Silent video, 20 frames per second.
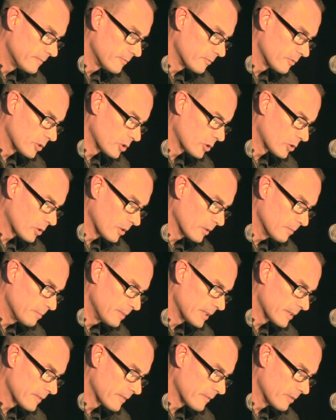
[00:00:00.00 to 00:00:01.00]
for sure,
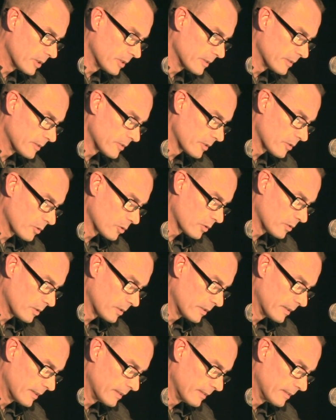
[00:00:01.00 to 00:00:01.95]
because of all the social